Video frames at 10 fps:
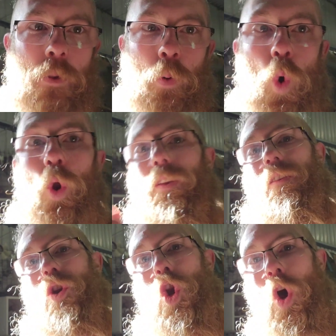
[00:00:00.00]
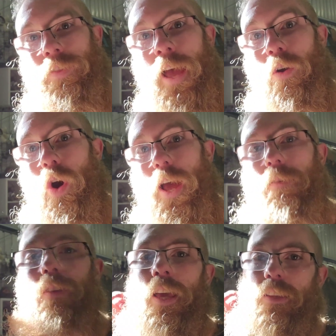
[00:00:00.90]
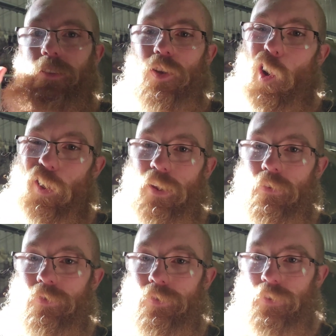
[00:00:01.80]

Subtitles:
port, not that great. It's kind of,